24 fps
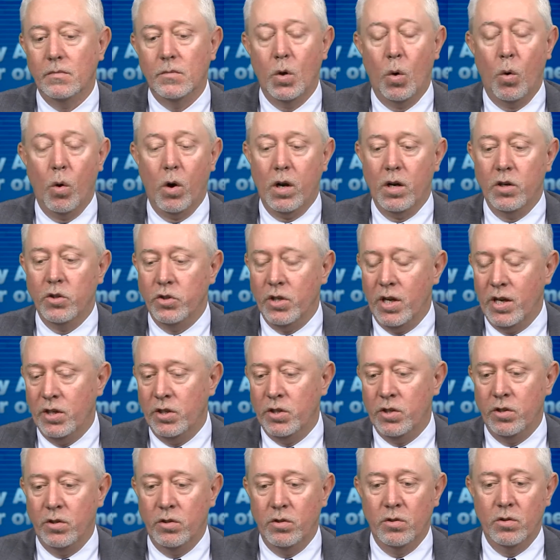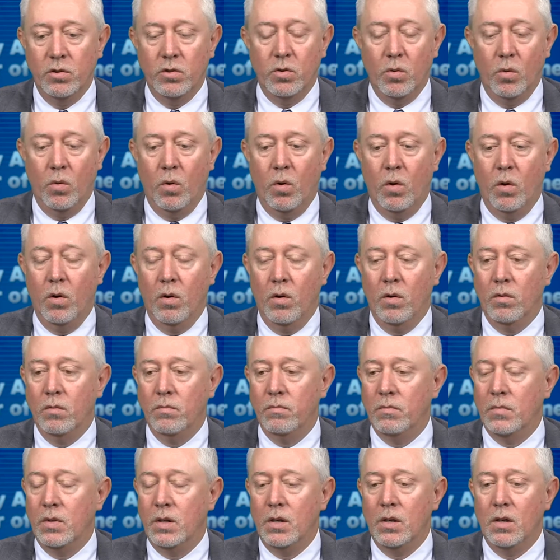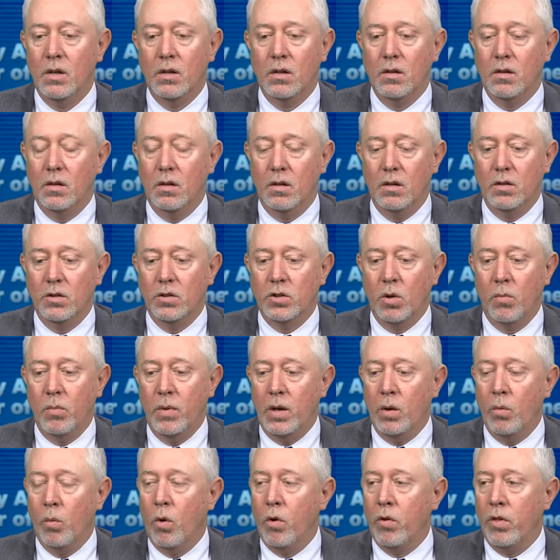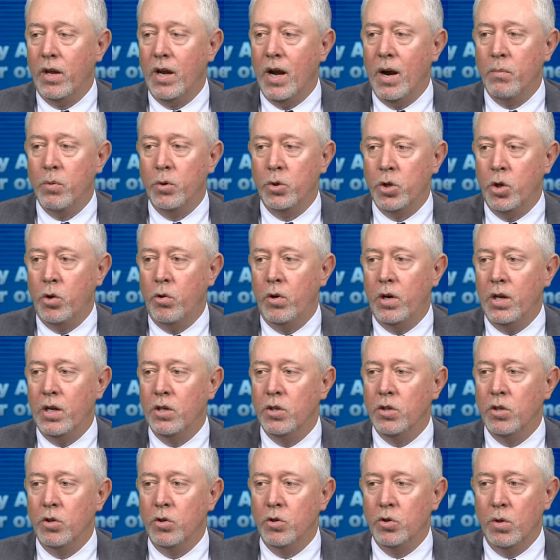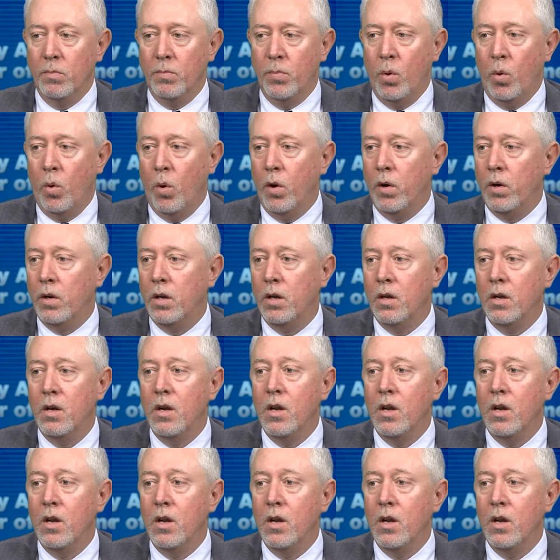organizations or so many worthy opportunities to support